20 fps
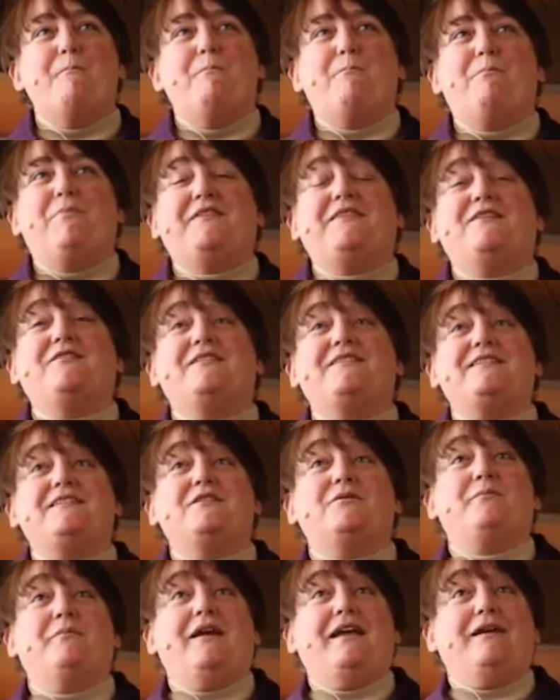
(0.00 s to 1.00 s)
But they're
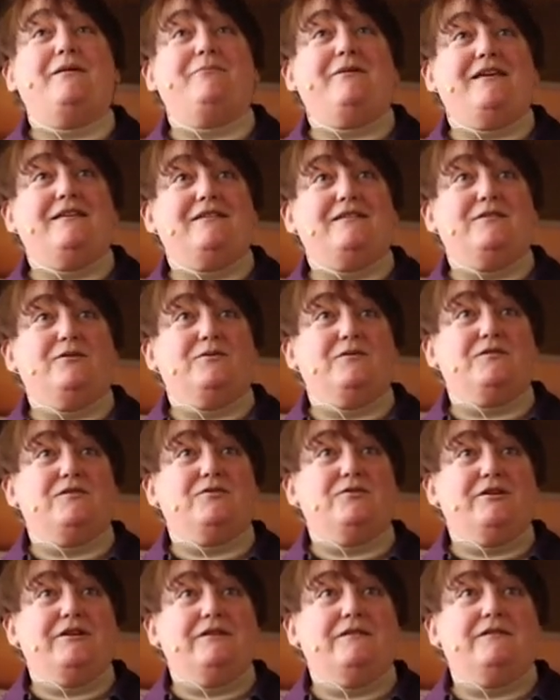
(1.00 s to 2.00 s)
still babies, those
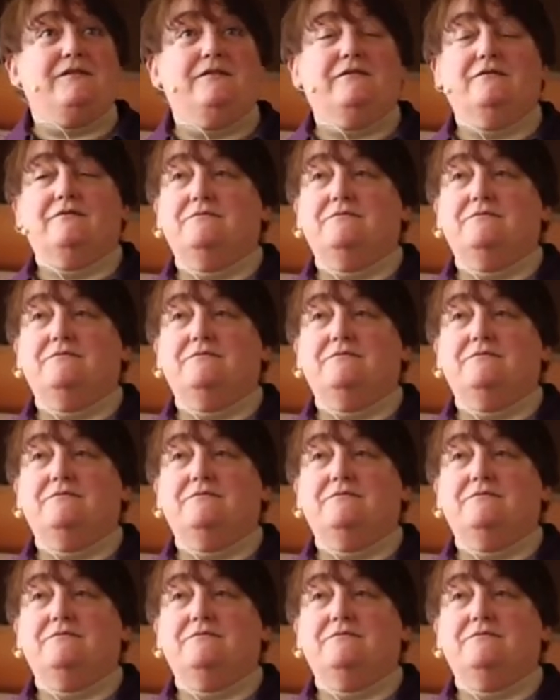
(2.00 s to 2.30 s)
trees.